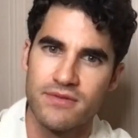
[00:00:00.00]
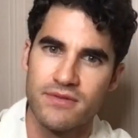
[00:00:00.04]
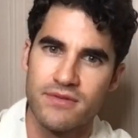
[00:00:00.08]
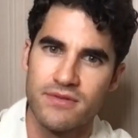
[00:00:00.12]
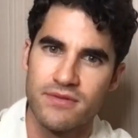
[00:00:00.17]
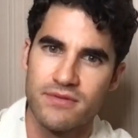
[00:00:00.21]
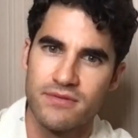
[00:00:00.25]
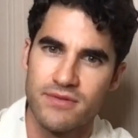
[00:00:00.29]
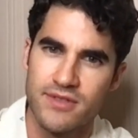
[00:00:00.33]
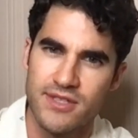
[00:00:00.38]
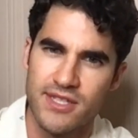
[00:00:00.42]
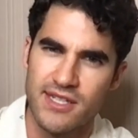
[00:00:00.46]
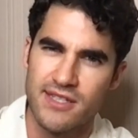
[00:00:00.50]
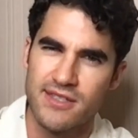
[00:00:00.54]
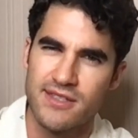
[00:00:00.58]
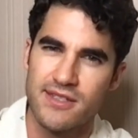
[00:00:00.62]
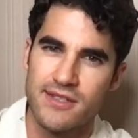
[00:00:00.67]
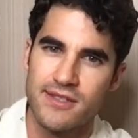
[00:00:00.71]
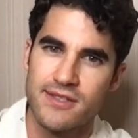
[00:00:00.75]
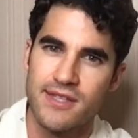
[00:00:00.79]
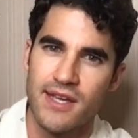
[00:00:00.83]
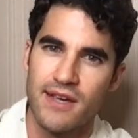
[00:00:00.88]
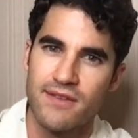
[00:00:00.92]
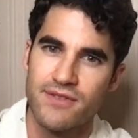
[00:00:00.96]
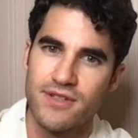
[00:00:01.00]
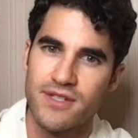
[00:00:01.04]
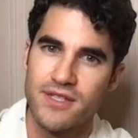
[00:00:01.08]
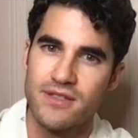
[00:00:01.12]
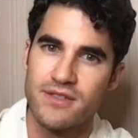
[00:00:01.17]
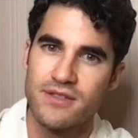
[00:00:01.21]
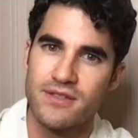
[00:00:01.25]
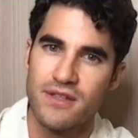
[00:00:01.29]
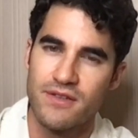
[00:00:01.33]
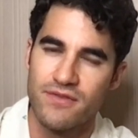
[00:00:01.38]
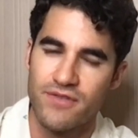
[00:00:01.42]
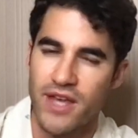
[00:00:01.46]
60s, 70s.
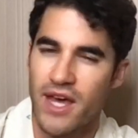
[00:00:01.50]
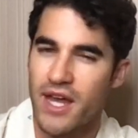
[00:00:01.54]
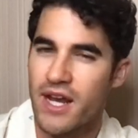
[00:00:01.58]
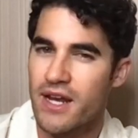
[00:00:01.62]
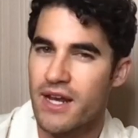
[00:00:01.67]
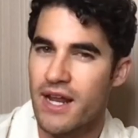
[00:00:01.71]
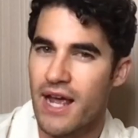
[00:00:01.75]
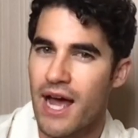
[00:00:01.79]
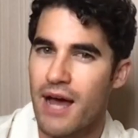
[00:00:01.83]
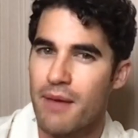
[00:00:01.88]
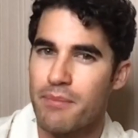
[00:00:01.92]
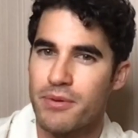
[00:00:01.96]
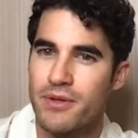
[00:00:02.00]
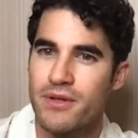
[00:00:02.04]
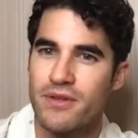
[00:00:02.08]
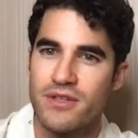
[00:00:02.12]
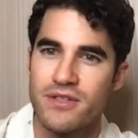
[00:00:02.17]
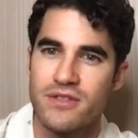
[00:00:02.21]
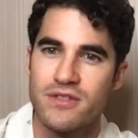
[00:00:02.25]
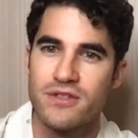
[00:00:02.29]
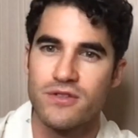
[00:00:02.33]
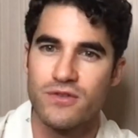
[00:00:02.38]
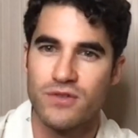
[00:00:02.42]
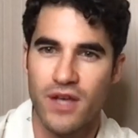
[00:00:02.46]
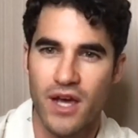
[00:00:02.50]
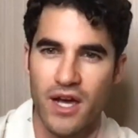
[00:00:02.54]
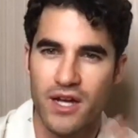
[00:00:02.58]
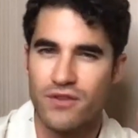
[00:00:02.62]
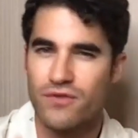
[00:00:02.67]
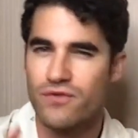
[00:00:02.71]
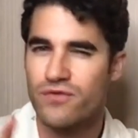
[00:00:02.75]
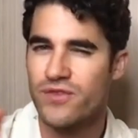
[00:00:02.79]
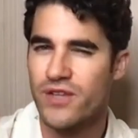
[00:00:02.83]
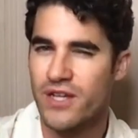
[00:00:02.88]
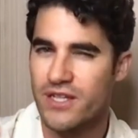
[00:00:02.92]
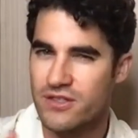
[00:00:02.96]
If that had happened, this is kind of
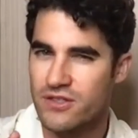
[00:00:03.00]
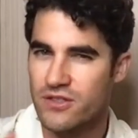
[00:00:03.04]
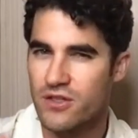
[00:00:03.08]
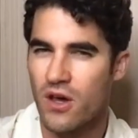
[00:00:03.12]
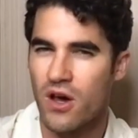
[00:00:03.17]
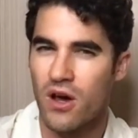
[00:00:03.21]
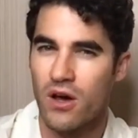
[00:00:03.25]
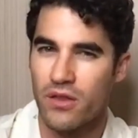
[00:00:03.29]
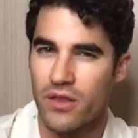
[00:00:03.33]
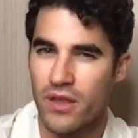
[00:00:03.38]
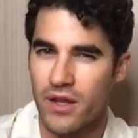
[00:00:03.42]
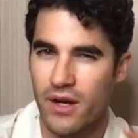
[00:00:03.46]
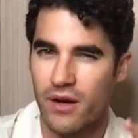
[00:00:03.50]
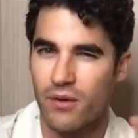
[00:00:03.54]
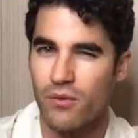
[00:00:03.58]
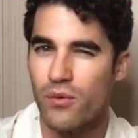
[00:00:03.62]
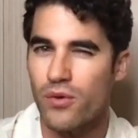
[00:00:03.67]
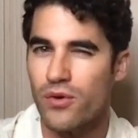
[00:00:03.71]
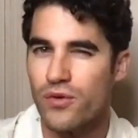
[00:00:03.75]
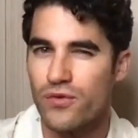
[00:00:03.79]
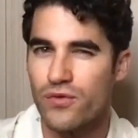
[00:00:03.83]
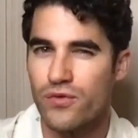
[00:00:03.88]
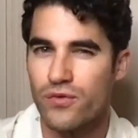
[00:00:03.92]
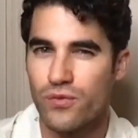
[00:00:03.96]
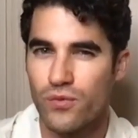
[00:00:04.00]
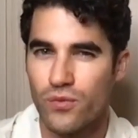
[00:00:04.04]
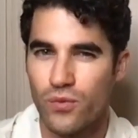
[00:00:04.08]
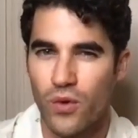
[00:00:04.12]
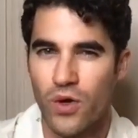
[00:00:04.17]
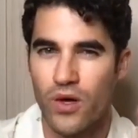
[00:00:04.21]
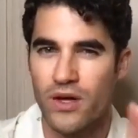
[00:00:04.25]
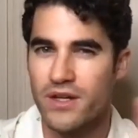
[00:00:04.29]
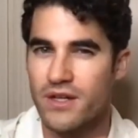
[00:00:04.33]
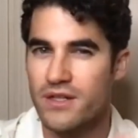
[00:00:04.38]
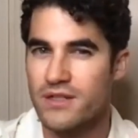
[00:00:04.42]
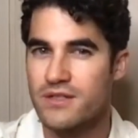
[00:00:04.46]
that song that I would have
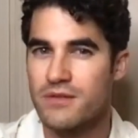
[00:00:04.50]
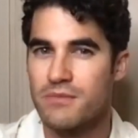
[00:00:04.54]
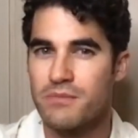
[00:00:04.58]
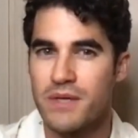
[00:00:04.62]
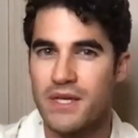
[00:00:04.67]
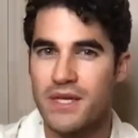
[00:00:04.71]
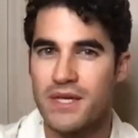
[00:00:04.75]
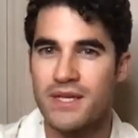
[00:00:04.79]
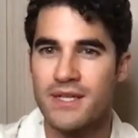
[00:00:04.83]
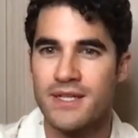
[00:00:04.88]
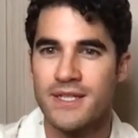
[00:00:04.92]
wanted it to be.